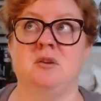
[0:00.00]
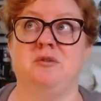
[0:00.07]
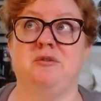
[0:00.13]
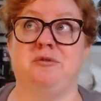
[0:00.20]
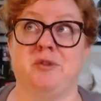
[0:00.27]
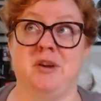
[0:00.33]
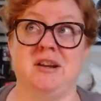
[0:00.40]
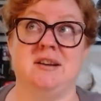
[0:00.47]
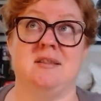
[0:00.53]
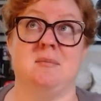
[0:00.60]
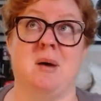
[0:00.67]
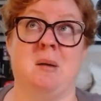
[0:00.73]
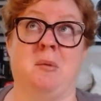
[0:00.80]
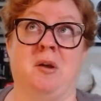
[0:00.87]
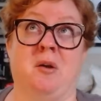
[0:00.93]
free to the
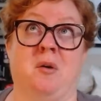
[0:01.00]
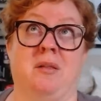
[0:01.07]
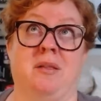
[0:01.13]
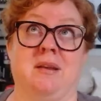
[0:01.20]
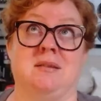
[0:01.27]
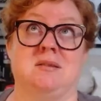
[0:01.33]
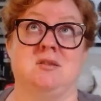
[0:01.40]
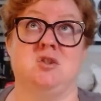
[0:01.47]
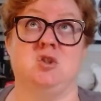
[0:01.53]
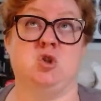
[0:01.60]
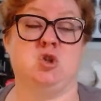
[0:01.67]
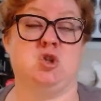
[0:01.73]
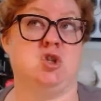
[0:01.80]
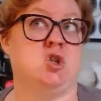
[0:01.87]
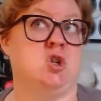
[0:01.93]
public, or at least
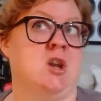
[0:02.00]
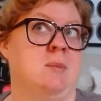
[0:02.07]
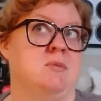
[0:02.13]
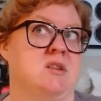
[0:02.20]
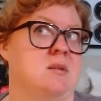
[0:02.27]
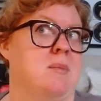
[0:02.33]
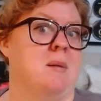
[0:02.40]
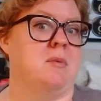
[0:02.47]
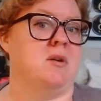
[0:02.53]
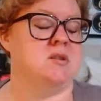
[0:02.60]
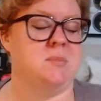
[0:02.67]
cheap to the public,